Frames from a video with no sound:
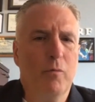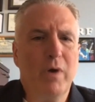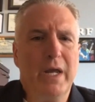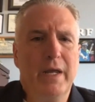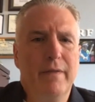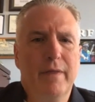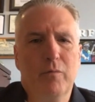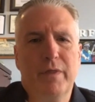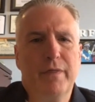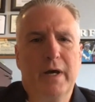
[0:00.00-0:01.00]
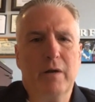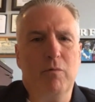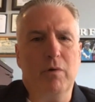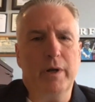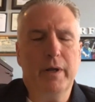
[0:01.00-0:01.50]
way that we thought it
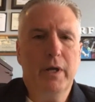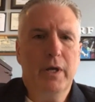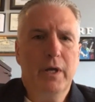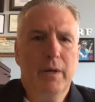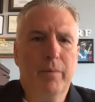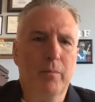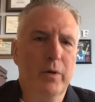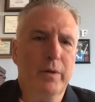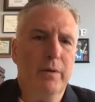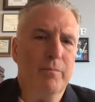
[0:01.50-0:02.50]
would. But